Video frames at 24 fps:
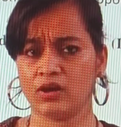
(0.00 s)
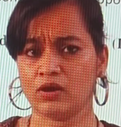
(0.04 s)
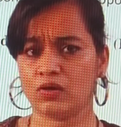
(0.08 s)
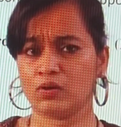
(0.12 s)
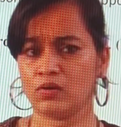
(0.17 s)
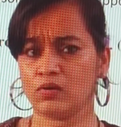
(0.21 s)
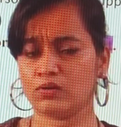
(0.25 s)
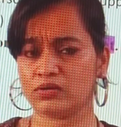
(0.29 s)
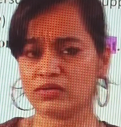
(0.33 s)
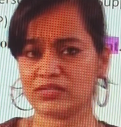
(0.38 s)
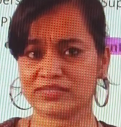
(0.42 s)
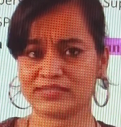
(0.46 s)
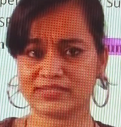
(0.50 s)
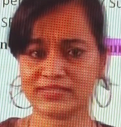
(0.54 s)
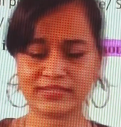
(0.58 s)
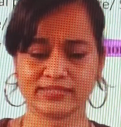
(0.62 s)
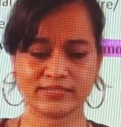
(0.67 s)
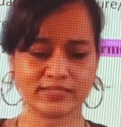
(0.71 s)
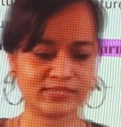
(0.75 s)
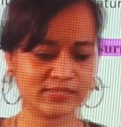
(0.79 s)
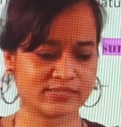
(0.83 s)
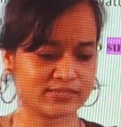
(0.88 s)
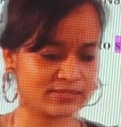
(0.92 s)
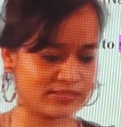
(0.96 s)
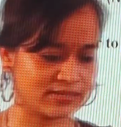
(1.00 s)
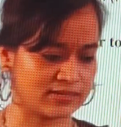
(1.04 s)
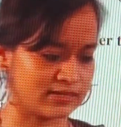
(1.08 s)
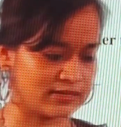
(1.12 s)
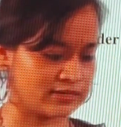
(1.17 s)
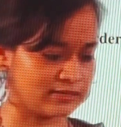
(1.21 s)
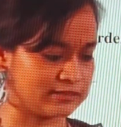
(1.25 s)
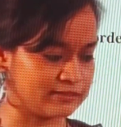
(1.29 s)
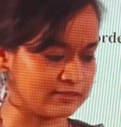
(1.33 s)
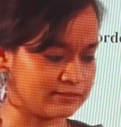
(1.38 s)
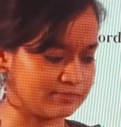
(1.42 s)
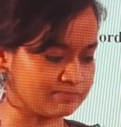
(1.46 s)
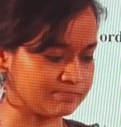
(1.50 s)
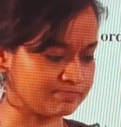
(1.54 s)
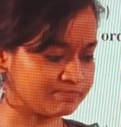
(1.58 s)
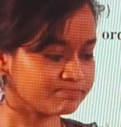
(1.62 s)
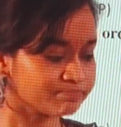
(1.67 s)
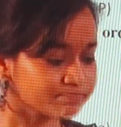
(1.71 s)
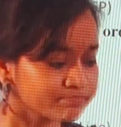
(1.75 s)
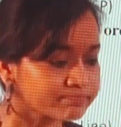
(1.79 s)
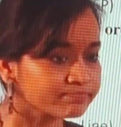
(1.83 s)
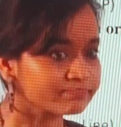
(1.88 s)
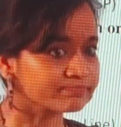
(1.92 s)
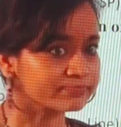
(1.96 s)
or it is
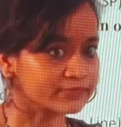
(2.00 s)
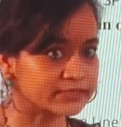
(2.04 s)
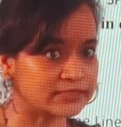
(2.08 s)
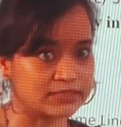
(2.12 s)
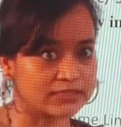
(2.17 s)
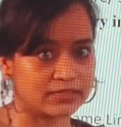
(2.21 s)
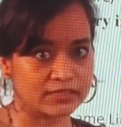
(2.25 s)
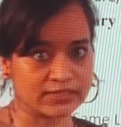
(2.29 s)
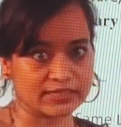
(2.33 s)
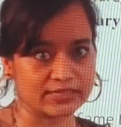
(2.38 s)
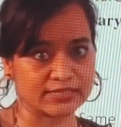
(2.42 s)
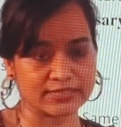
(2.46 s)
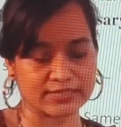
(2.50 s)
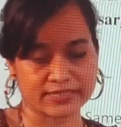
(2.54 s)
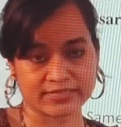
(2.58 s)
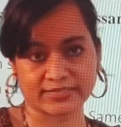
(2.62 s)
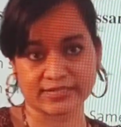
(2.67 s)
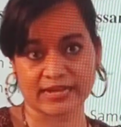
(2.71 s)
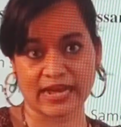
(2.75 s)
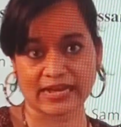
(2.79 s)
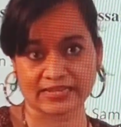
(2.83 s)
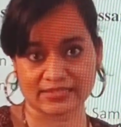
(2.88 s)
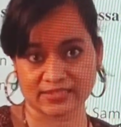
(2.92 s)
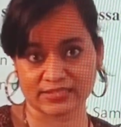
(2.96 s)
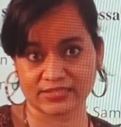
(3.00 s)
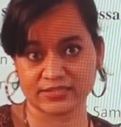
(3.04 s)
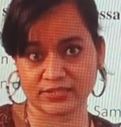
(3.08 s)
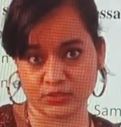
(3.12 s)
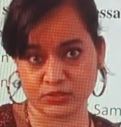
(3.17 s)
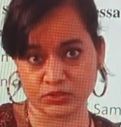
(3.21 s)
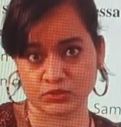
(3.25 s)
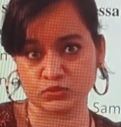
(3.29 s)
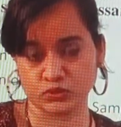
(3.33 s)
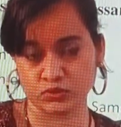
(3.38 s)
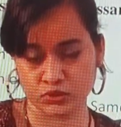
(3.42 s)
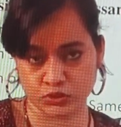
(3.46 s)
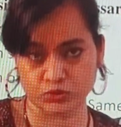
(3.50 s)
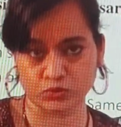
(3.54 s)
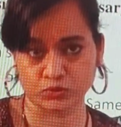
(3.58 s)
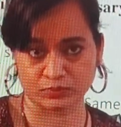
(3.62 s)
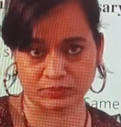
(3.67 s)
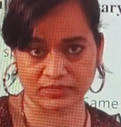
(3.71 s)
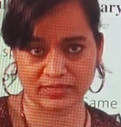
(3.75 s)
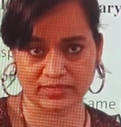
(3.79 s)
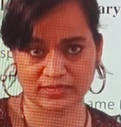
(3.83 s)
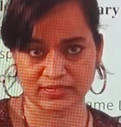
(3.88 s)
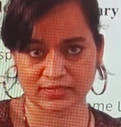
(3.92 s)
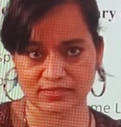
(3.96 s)
it has two
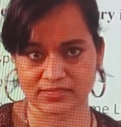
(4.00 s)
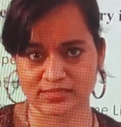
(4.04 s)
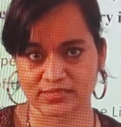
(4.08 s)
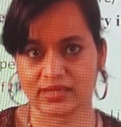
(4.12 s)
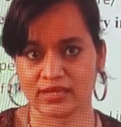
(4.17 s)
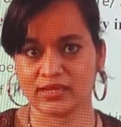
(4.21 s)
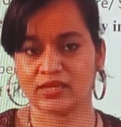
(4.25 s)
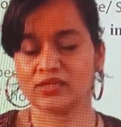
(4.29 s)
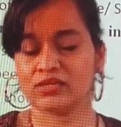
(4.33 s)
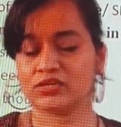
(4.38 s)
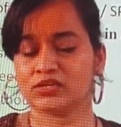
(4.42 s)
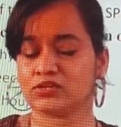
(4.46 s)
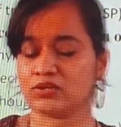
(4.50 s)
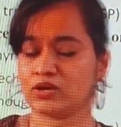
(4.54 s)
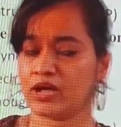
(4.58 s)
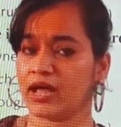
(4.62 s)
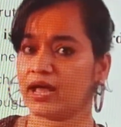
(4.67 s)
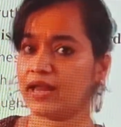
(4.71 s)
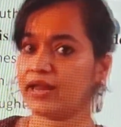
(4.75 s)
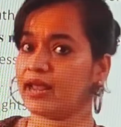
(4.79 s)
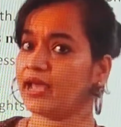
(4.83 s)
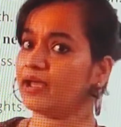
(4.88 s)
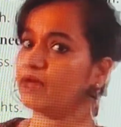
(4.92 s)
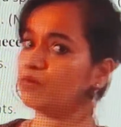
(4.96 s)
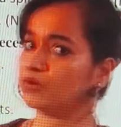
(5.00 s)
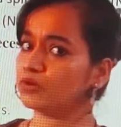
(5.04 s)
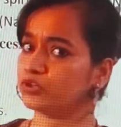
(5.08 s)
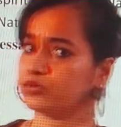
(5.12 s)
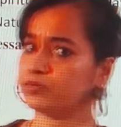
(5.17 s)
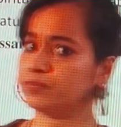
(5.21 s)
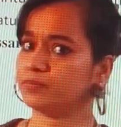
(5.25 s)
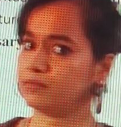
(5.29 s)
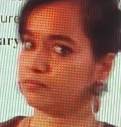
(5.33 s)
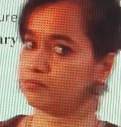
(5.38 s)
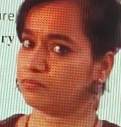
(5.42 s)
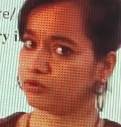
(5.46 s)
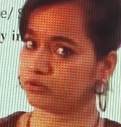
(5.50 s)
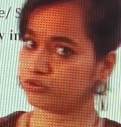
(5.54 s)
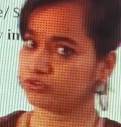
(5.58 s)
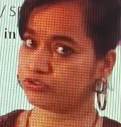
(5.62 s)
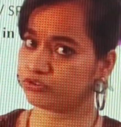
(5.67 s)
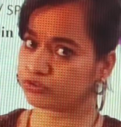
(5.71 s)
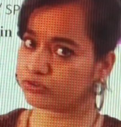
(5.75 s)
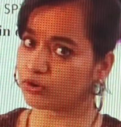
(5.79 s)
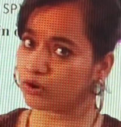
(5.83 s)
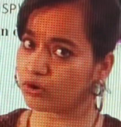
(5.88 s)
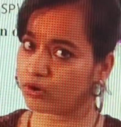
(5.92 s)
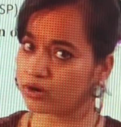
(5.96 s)
meanings. And I want to be more
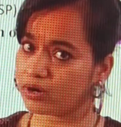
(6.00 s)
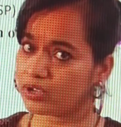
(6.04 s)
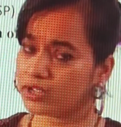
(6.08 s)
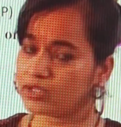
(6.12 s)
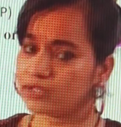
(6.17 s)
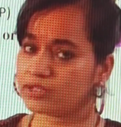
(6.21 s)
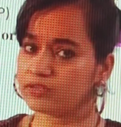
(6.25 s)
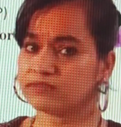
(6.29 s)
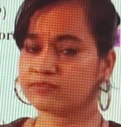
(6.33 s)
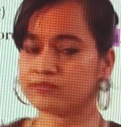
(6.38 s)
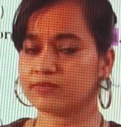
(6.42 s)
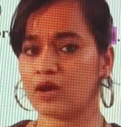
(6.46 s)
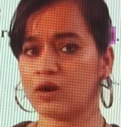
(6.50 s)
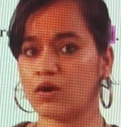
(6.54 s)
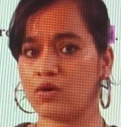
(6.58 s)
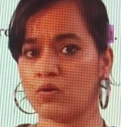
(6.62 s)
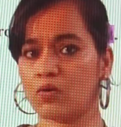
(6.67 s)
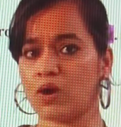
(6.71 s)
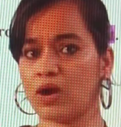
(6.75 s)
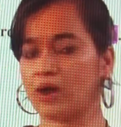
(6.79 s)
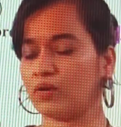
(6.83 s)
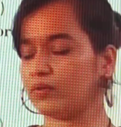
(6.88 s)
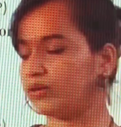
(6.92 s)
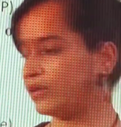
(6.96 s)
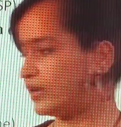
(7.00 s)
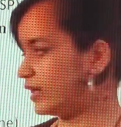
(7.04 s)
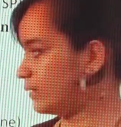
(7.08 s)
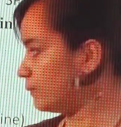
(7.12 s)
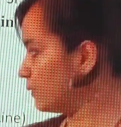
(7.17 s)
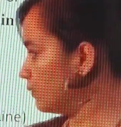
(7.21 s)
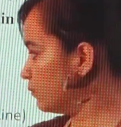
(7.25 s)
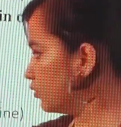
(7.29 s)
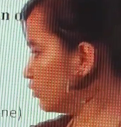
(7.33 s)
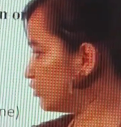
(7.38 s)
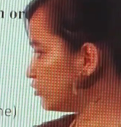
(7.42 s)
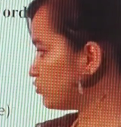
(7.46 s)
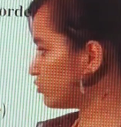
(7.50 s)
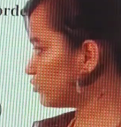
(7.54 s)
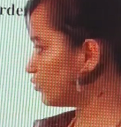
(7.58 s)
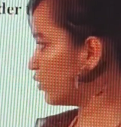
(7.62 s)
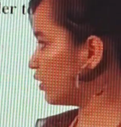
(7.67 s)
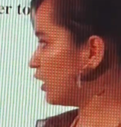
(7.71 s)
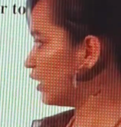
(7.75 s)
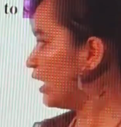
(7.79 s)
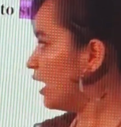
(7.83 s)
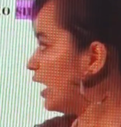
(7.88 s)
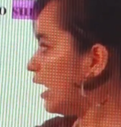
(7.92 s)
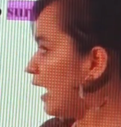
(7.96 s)
sure. So how can I be more sure?
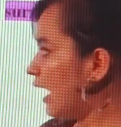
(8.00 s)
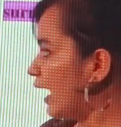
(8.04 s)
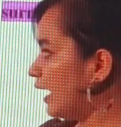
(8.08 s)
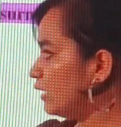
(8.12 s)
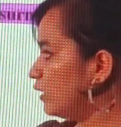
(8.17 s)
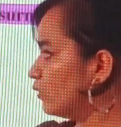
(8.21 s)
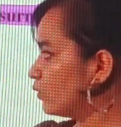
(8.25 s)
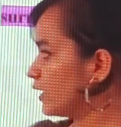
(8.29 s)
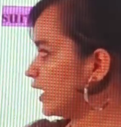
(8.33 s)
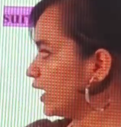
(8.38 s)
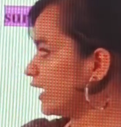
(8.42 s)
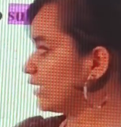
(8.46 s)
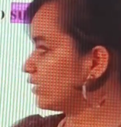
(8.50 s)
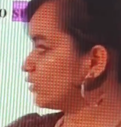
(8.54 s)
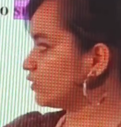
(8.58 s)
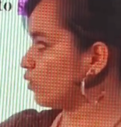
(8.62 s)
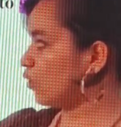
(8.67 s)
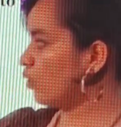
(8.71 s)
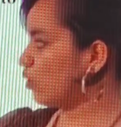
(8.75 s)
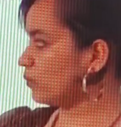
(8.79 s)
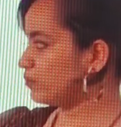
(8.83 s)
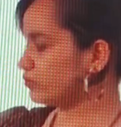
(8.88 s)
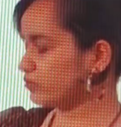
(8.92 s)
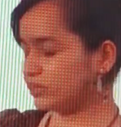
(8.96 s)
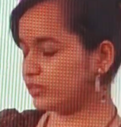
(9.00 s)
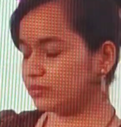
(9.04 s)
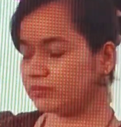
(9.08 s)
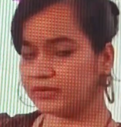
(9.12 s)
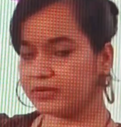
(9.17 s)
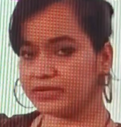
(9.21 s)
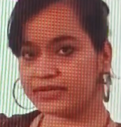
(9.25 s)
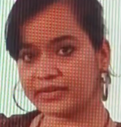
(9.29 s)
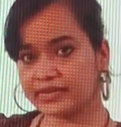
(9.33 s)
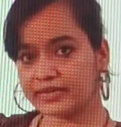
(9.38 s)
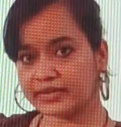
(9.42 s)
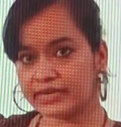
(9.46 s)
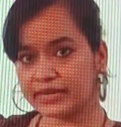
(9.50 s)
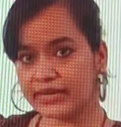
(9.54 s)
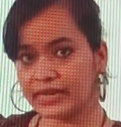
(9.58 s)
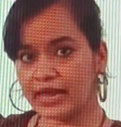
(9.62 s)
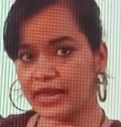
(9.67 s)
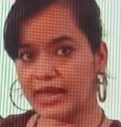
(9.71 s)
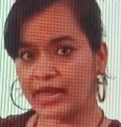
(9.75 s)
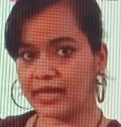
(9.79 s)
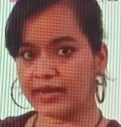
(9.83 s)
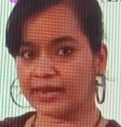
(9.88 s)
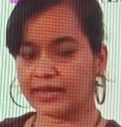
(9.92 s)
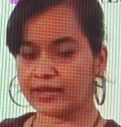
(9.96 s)
I look at option number D
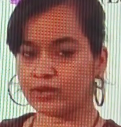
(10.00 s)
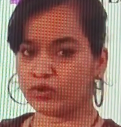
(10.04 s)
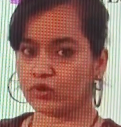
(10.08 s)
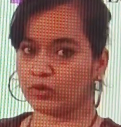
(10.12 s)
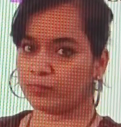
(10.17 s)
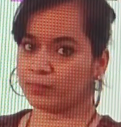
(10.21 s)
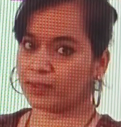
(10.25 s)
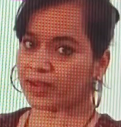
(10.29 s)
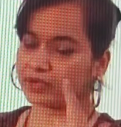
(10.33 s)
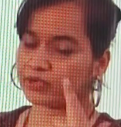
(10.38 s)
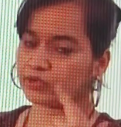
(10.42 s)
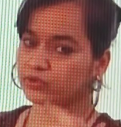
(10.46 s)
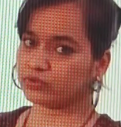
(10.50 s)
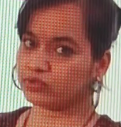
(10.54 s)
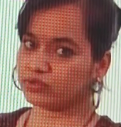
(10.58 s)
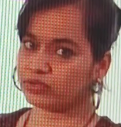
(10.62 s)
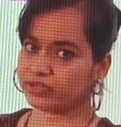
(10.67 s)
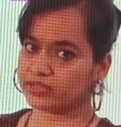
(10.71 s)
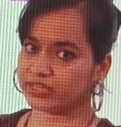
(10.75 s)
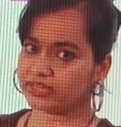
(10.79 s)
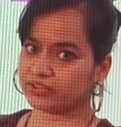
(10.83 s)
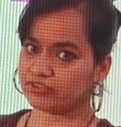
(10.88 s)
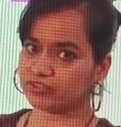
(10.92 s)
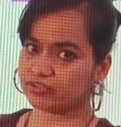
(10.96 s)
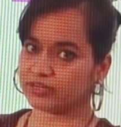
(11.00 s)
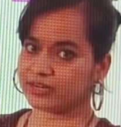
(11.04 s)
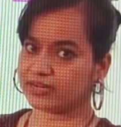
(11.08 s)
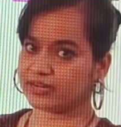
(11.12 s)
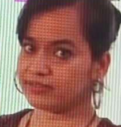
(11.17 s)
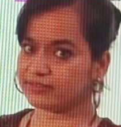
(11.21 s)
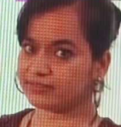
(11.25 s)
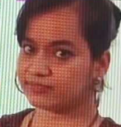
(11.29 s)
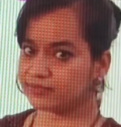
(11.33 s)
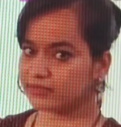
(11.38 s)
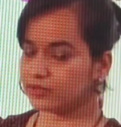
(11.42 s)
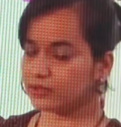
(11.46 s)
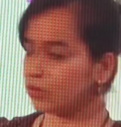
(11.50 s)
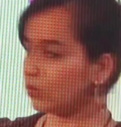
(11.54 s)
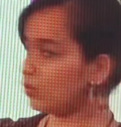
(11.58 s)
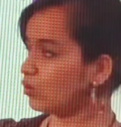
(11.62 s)
and I go back to the location and I see,